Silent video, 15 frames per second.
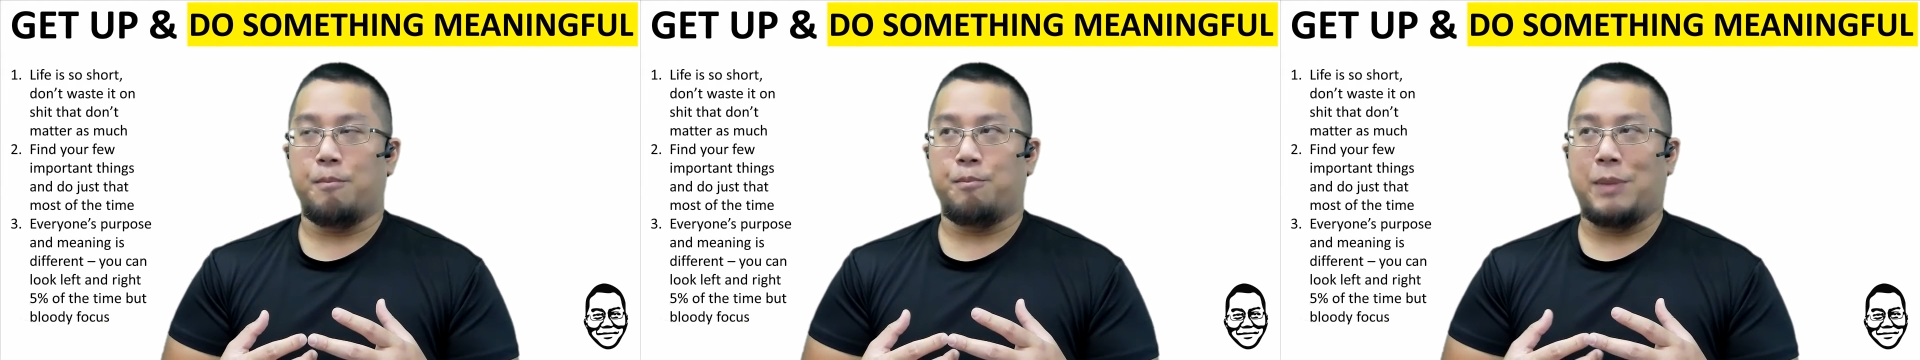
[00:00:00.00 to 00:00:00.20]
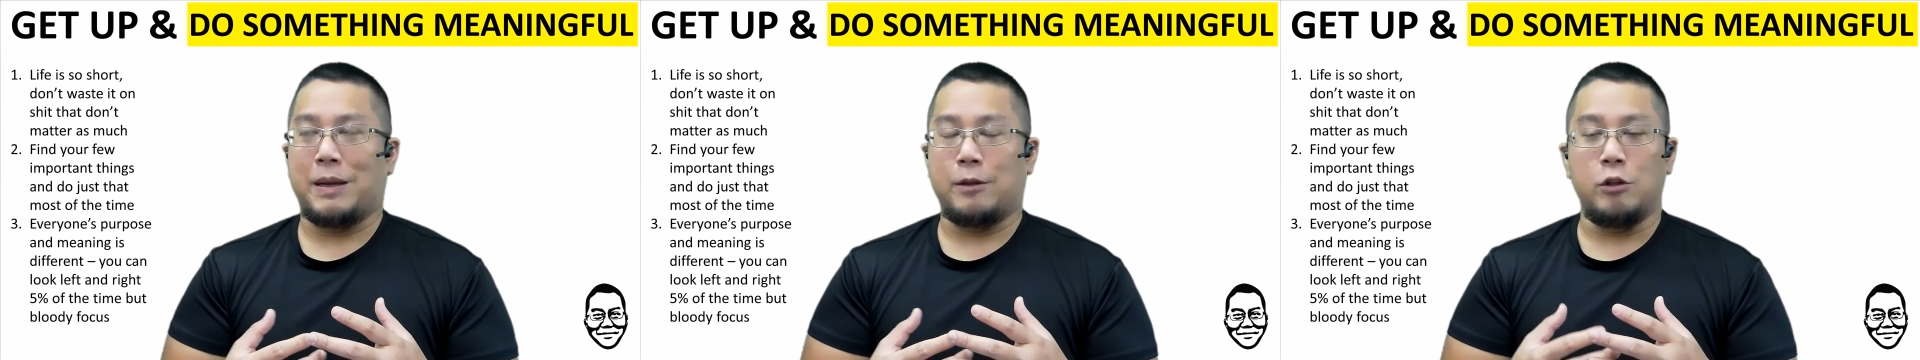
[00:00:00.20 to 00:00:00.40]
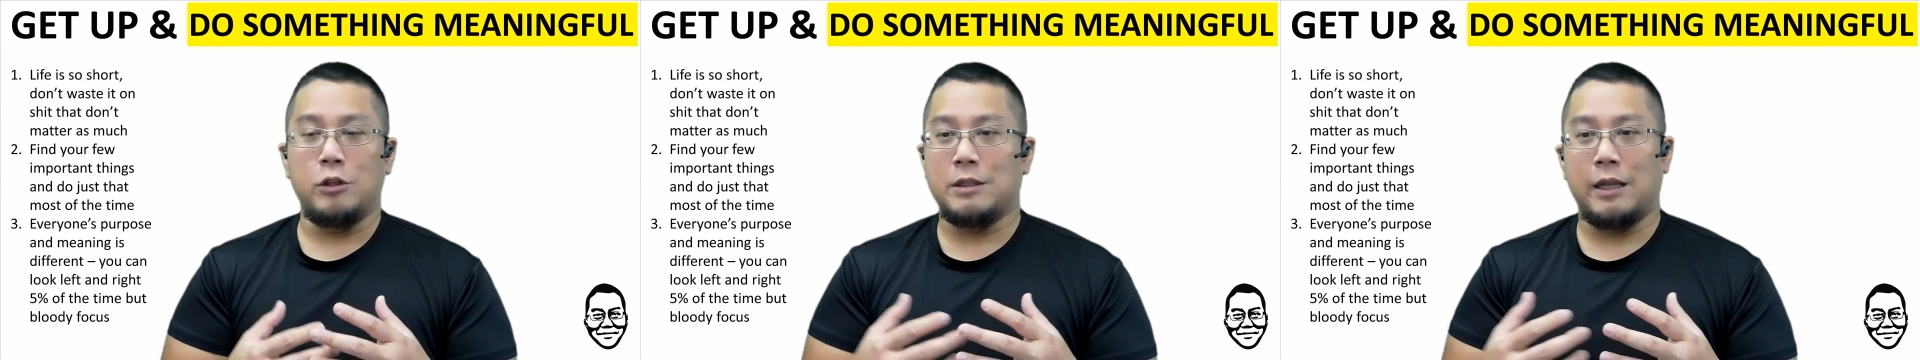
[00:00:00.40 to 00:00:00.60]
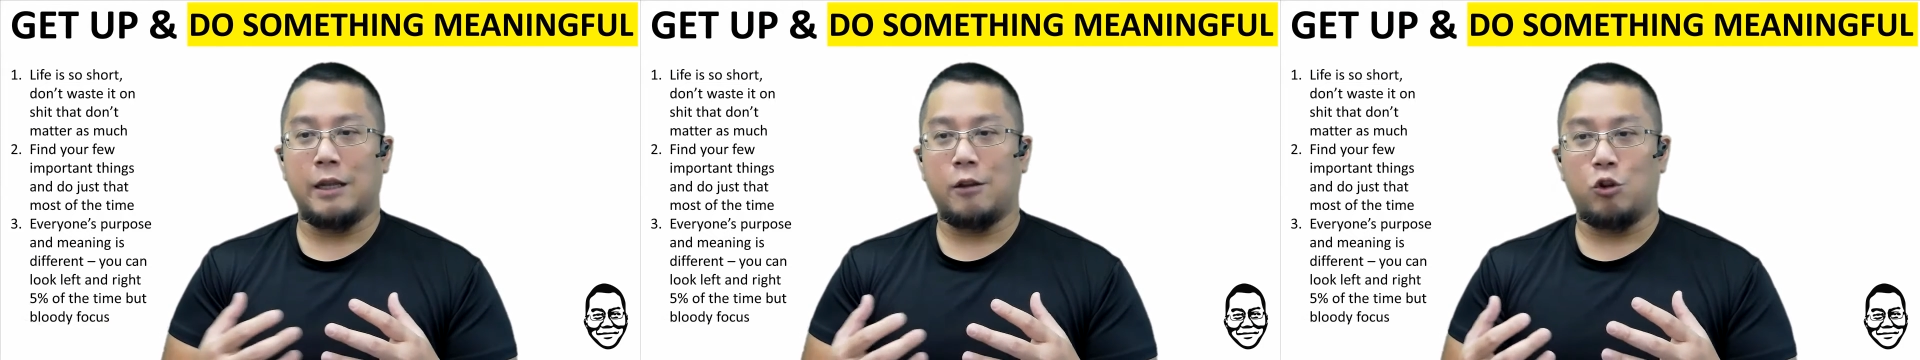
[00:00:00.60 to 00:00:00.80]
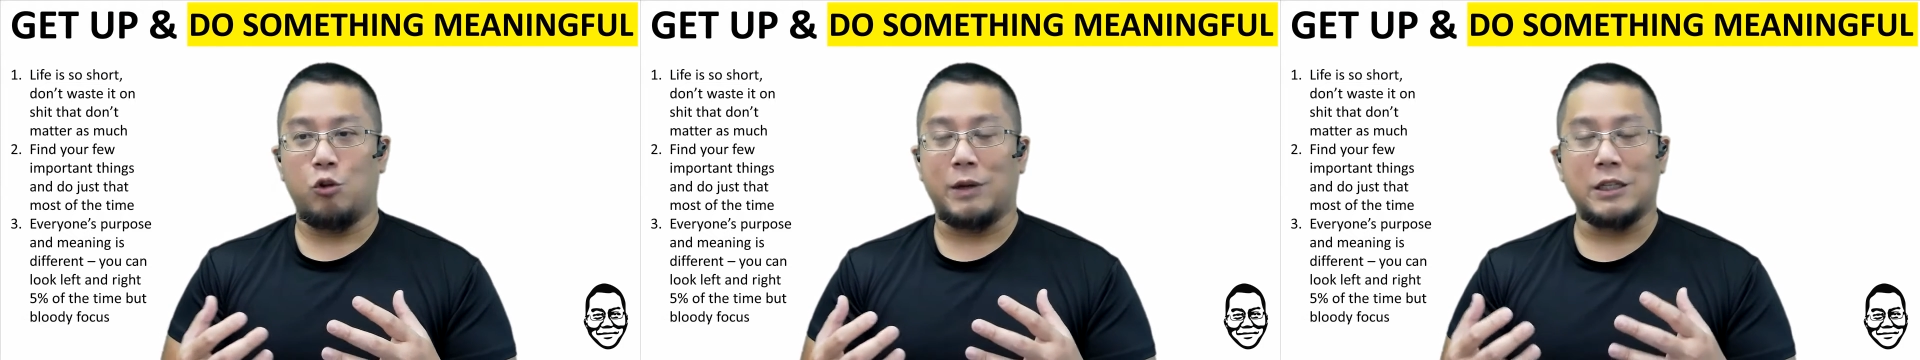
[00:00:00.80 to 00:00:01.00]
but don't
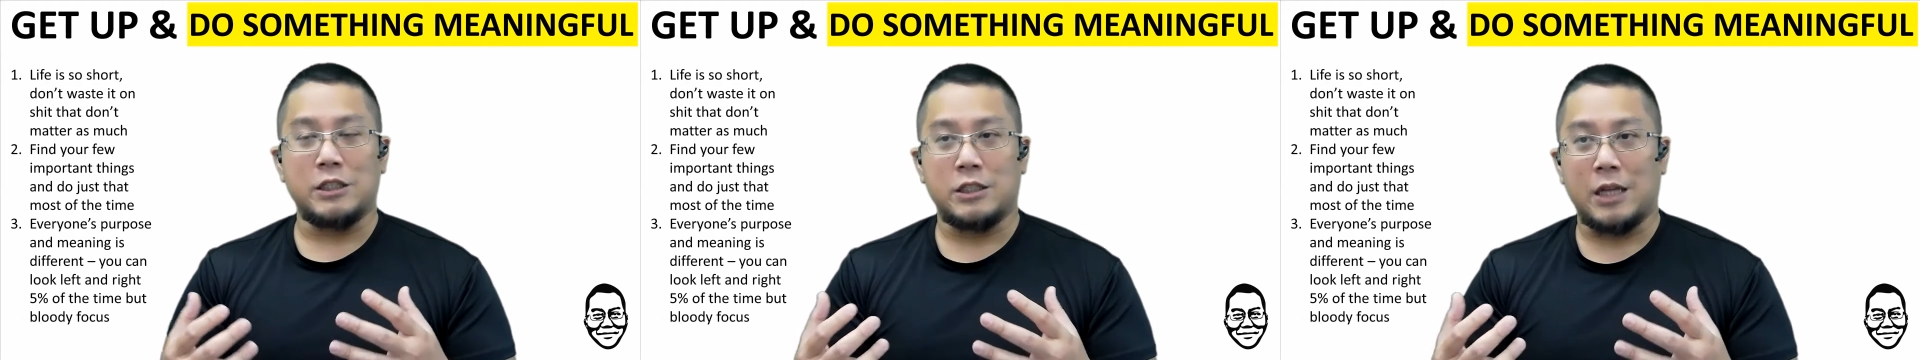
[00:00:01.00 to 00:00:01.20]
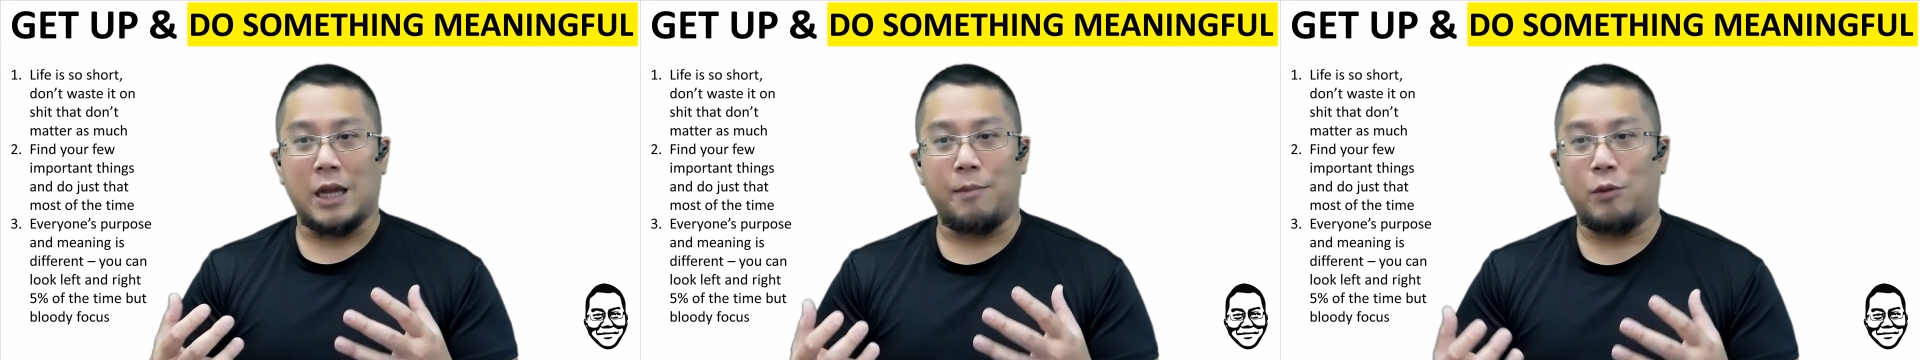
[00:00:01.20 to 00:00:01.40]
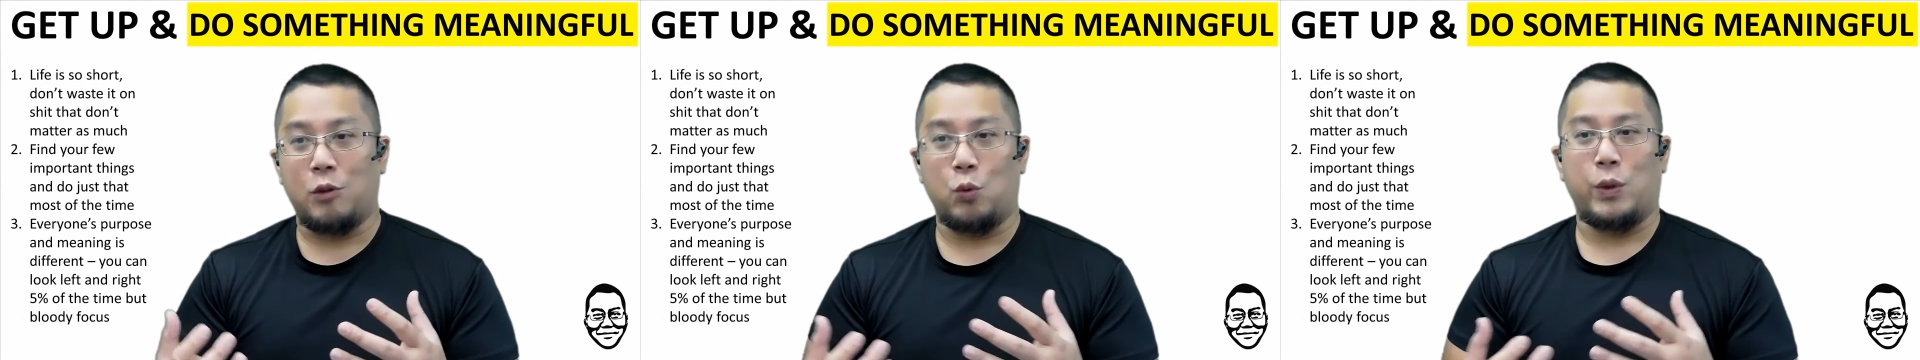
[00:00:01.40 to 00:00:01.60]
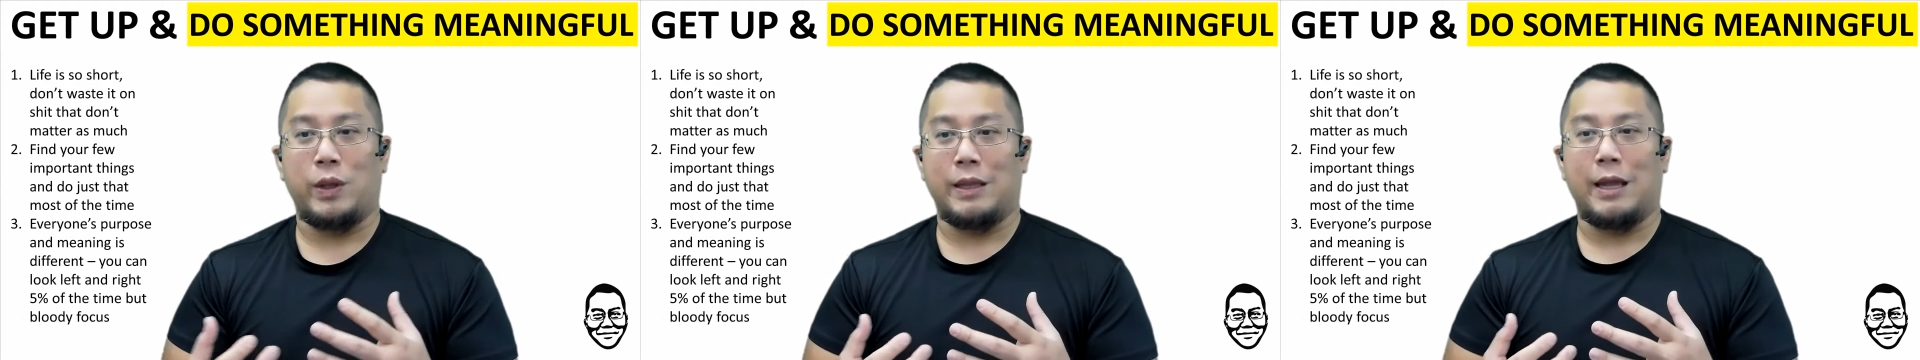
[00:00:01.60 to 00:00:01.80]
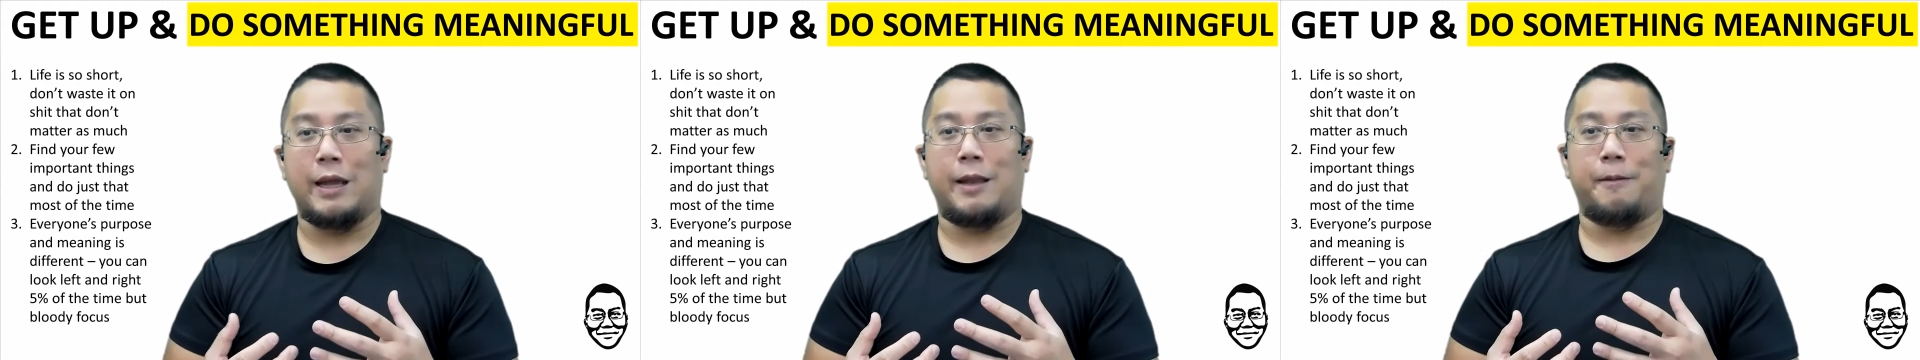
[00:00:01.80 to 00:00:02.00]
take too much time
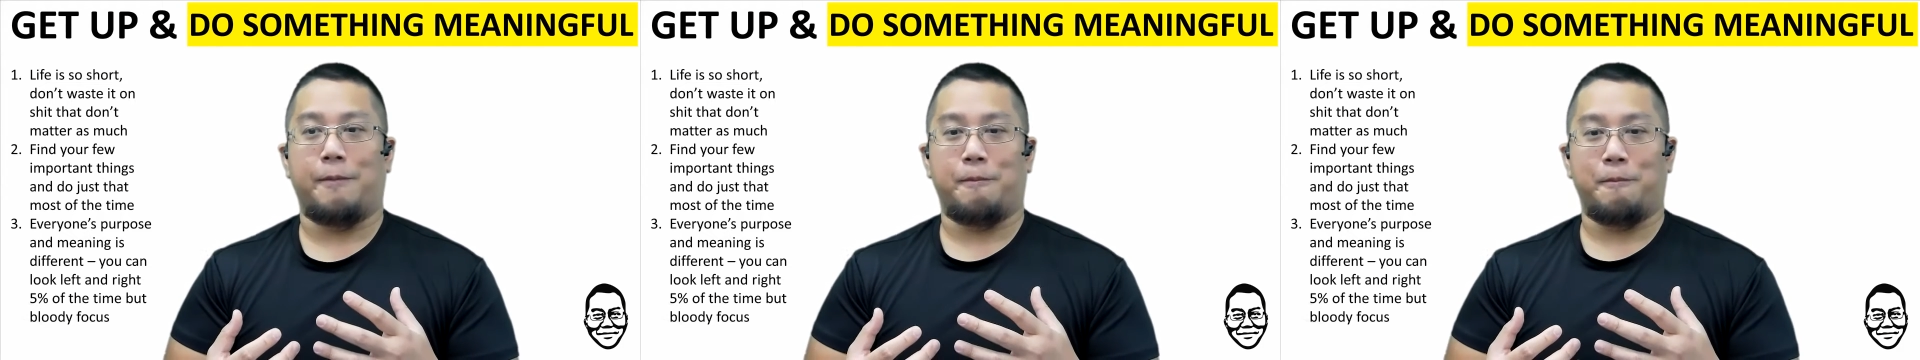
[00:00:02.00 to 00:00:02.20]
doing that.